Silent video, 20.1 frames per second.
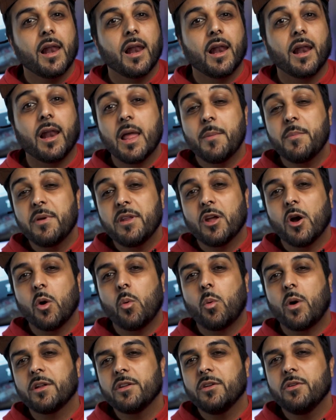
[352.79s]
Let me know
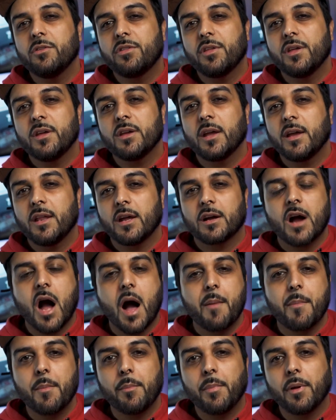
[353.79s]
what you think in a
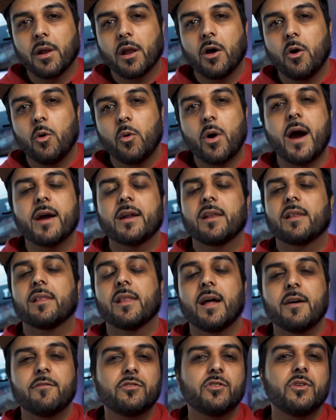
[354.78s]
comment below. I'd
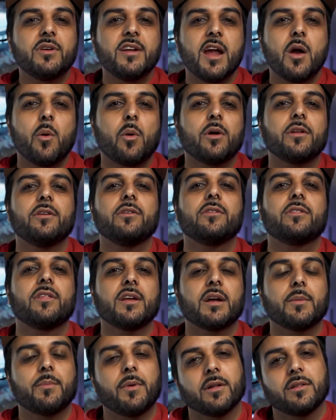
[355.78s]
love to hear what you
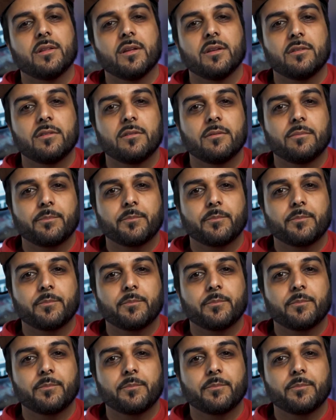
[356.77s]
think about this.